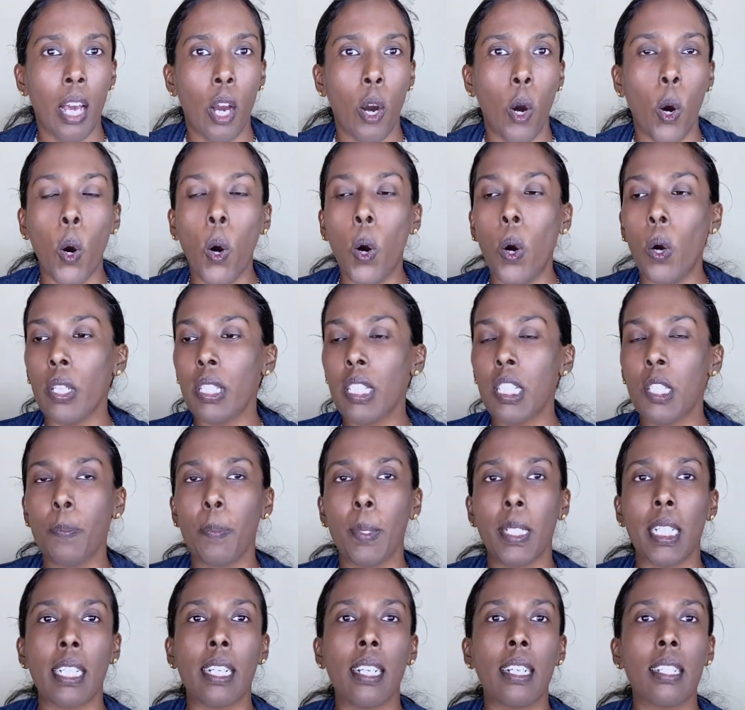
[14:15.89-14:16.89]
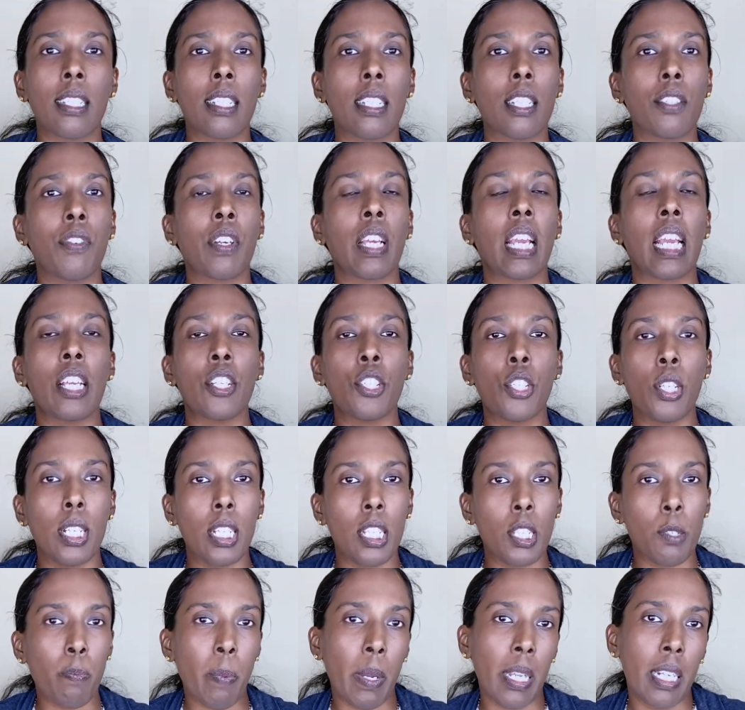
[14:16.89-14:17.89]
or this particular certification
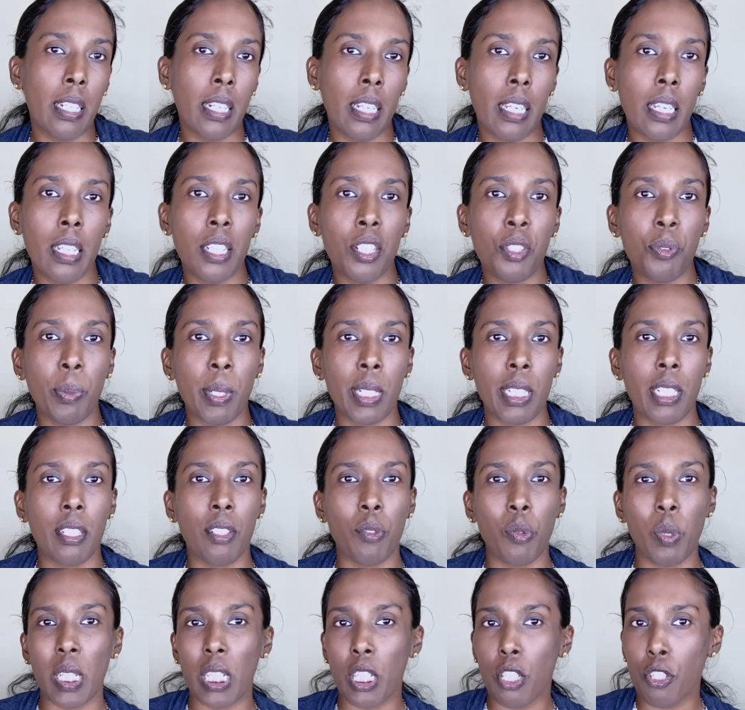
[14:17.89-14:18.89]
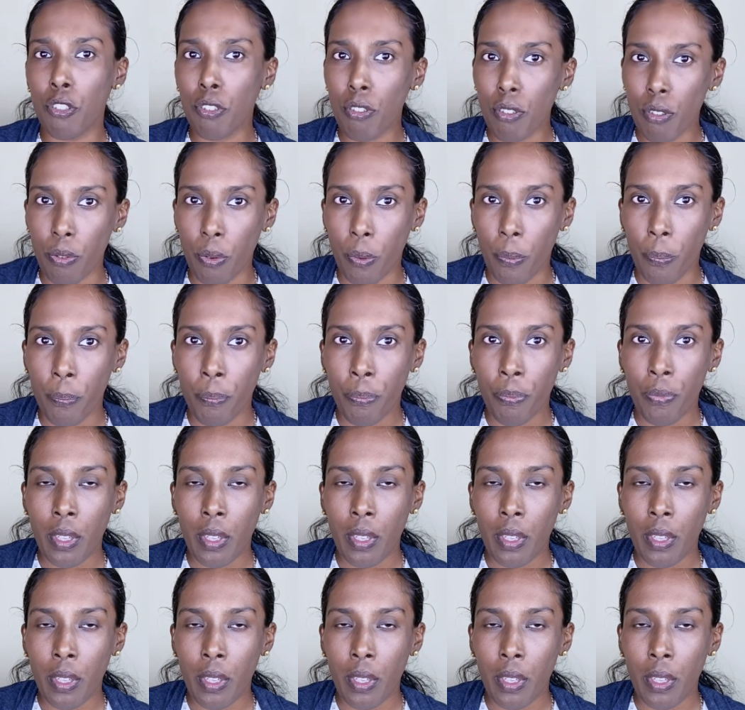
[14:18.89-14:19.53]
is pending in 2022.